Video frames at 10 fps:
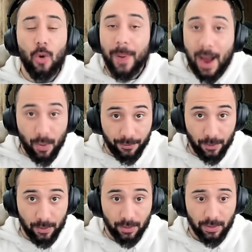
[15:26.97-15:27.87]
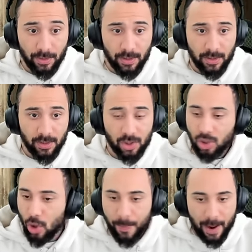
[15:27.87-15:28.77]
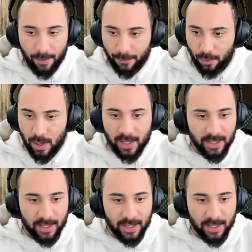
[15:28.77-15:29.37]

powerful so powerful.